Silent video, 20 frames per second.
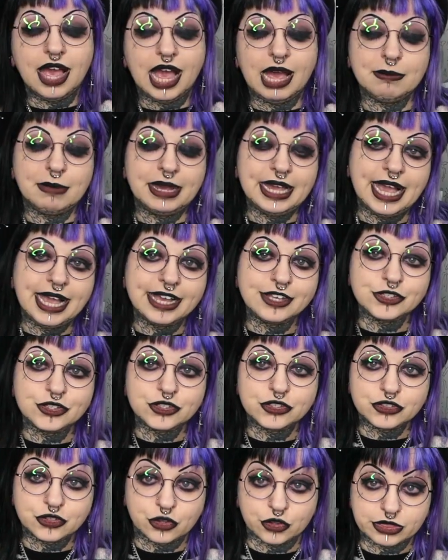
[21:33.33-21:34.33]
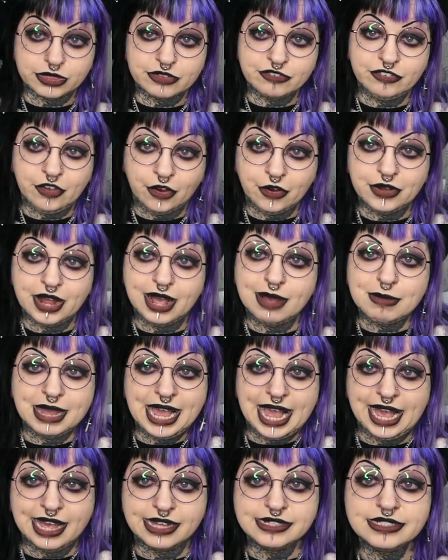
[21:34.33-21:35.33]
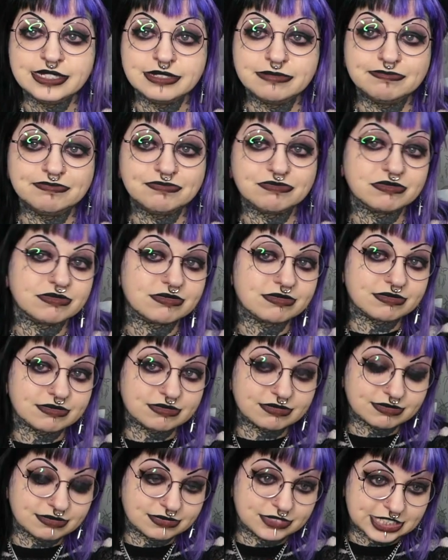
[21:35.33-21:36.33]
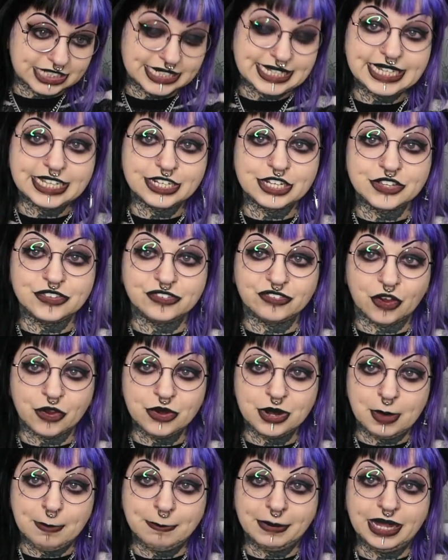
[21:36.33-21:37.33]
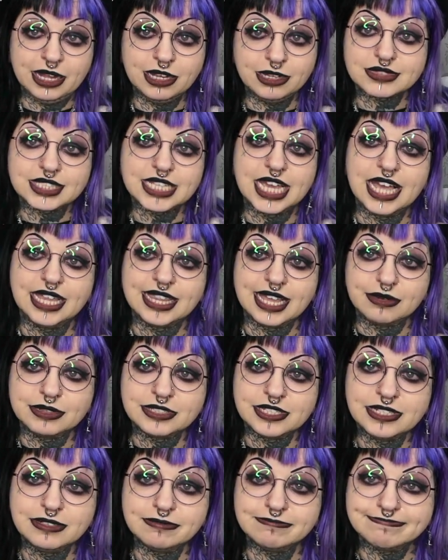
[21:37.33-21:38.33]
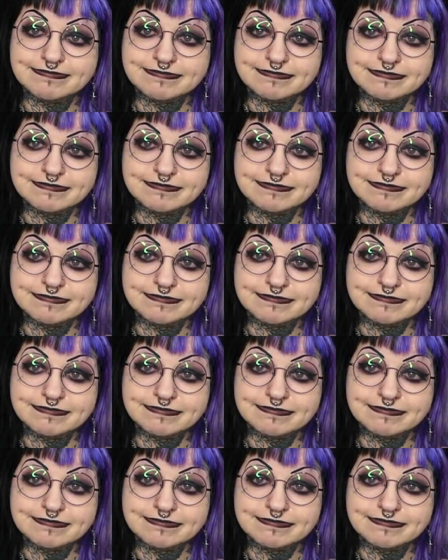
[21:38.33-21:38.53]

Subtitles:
And my ex took the phone out of my hand, deleted his phone number, and that was it.